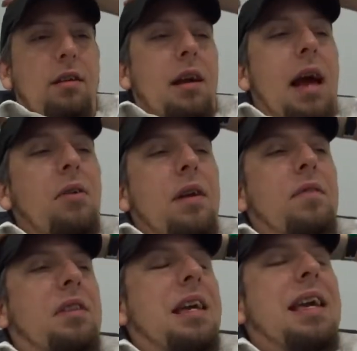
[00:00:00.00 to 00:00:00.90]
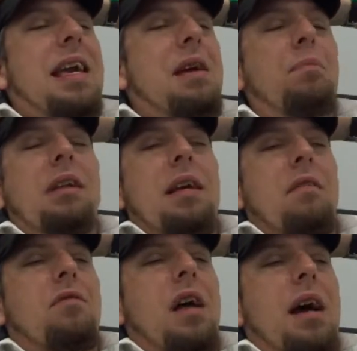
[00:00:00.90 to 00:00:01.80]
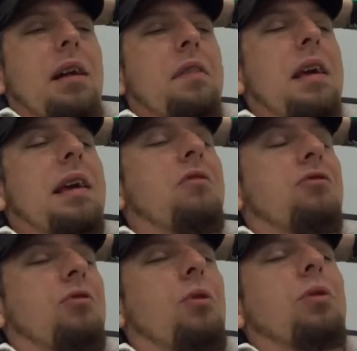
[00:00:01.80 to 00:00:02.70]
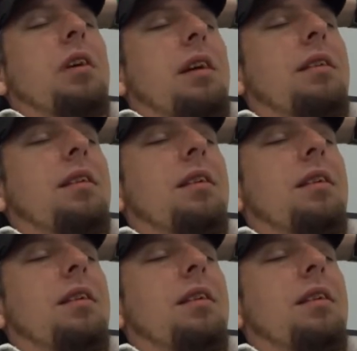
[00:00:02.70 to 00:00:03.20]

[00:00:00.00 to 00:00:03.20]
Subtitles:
I don't even think he believes that. I think he's trolling.